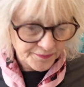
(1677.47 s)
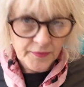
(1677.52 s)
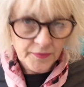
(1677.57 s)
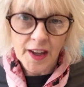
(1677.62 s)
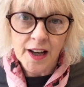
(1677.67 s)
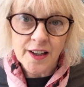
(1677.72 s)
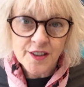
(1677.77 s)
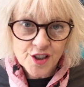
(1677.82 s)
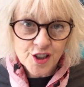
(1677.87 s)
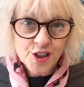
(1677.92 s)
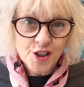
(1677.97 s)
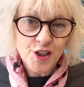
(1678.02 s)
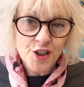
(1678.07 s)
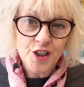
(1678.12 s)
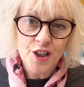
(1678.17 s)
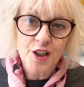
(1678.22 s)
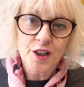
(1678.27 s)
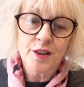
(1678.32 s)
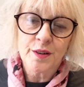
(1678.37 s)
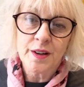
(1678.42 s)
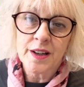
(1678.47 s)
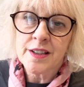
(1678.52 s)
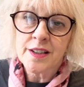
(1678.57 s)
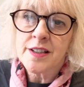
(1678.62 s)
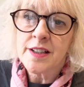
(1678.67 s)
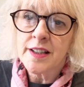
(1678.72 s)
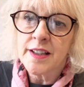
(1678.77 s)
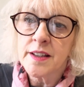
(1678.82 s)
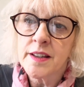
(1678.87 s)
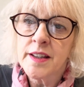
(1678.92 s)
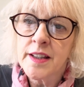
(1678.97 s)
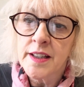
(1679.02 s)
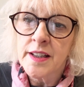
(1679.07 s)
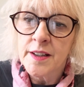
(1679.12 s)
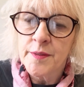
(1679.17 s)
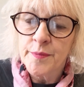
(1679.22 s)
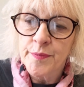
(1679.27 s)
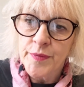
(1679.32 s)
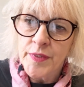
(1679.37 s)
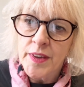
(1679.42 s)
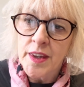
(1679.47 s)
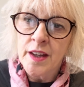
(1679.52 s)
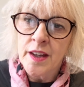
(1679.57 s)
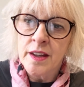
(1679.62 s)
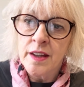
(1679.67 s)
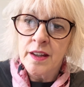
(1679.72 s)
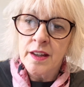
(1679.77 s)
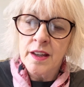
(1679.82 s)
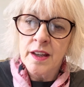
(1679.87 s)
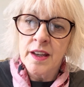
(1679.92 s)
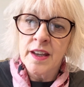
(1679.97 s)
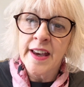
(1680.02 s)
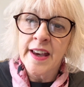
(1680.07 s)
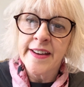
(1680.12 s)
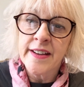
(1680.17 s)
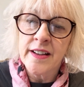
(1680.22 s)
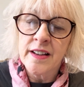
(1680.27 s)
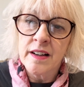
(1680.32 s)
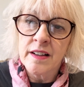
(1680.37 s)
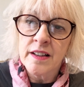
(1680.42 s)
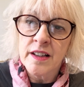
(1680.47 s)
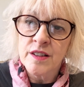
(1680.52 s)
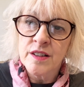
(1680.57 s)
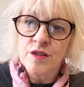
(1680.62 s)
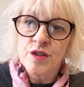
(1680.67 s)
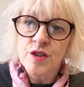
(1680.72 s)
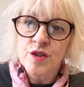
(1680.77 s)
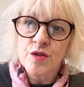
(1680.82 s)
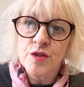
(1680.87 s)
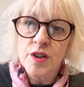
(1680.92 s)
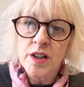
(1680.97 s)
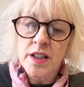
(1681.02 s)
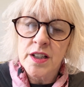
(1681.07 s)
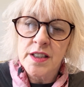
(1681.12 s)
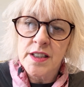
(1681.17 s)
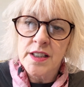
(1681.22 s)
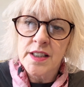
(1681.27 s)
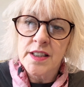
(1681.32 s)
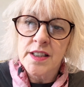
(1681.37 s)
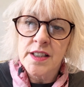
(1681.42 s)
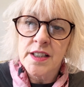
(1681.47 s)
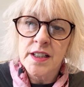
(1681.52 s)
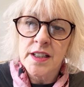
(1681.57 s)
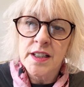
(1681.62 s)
I'll just show you actually the gate I constructed,